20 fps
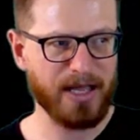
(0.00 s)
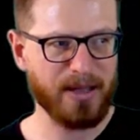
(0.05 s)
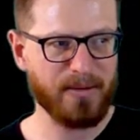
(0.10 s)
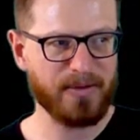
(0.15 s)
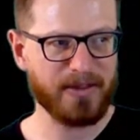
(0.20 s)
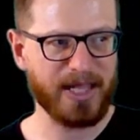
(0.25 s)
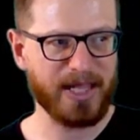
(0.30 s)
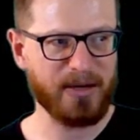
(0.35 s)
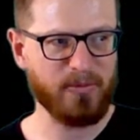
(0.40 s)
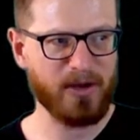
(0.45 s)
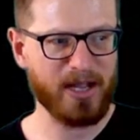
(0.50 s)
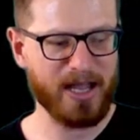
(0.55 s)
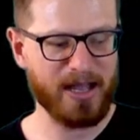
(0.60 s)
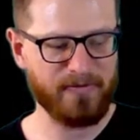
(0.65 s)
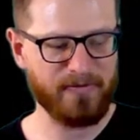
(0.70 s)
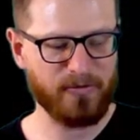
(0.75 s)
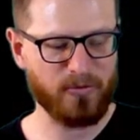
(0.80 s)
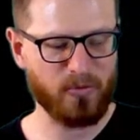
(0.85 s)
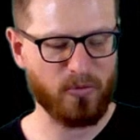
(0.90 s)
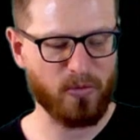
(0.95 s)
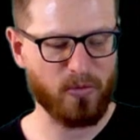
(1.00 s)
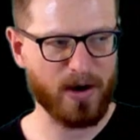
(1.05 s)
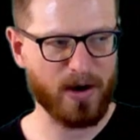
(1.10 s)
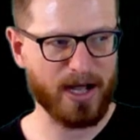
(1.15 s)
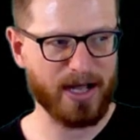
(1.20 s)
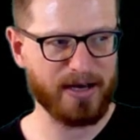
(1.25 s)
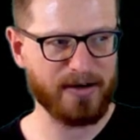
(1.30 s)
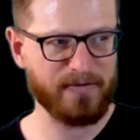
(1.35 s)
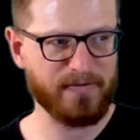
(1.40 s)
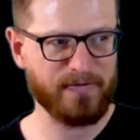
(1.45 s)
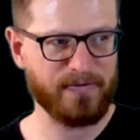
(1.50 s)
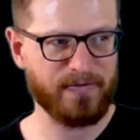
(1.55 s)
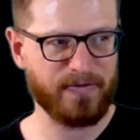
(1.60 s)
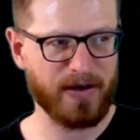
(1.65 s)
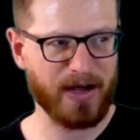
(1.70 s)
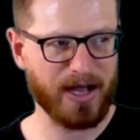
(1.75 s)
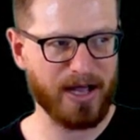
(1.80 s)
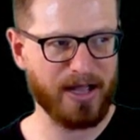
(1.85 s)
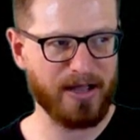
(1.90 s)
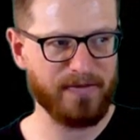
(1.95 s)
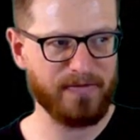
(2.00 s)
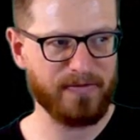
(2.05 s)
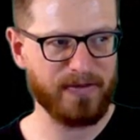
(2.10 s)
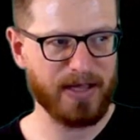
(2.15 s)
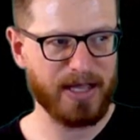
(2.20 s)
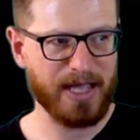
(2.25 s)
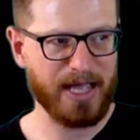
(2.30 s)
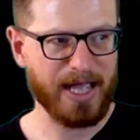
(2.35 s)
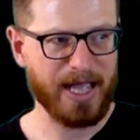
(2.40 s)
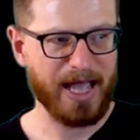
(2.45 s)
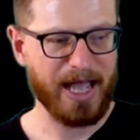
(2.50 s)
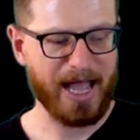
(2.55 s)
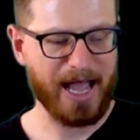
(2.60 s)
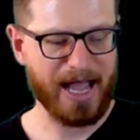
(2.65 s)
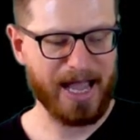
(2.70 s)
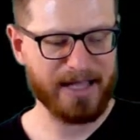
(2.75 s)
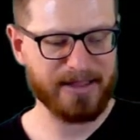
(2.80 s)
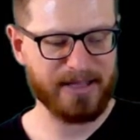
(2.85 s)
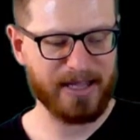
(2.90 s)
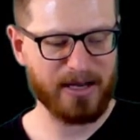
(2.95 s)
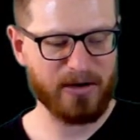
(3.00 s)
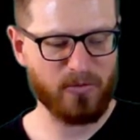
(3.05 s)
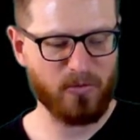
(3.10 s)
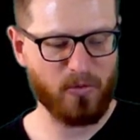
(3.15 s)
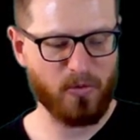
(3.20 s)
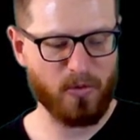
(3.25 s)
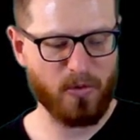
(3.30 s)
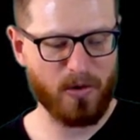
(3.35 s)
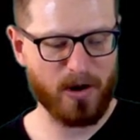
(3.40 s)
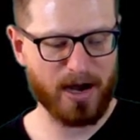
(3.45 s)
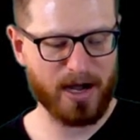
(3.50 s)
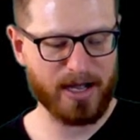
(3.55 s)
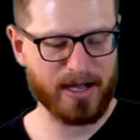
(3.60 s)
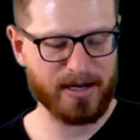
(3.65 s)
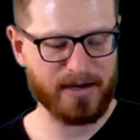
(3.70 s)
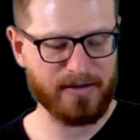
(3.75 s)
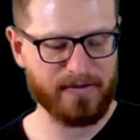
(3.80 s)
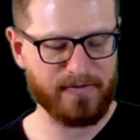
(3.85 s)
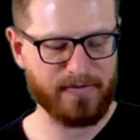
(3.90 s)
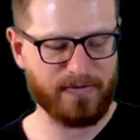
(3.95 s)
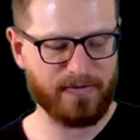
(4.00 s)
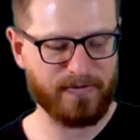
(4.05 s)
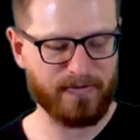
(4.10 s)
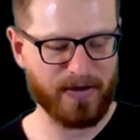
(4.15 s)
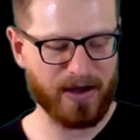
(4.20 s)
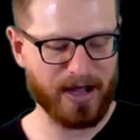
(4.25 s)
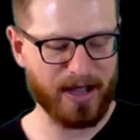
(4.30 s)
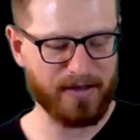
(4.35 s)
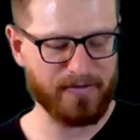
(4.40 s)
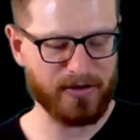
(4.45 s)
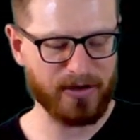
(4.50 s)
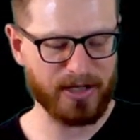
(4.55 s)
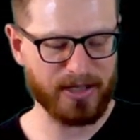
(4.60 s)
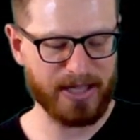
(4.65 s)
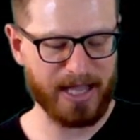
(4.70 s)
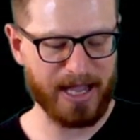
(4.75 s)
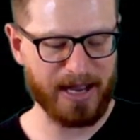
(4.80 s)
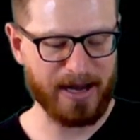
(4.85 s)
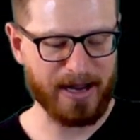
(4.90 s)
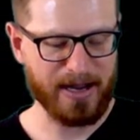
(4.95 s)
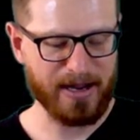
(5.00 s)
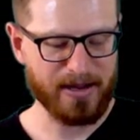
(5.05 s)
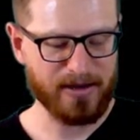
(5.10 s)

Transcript: but then we have 1 5 and then 1 5. Look at that.